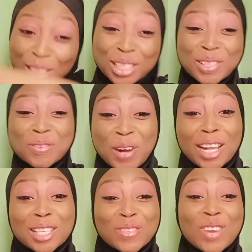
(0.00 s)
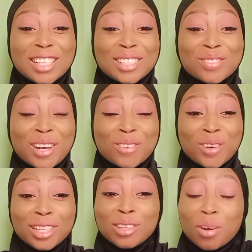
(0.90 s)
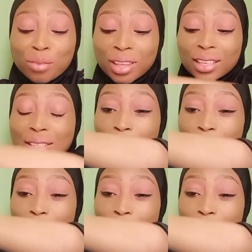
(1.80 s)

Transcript: the more I smell it, the more I fall in love with it.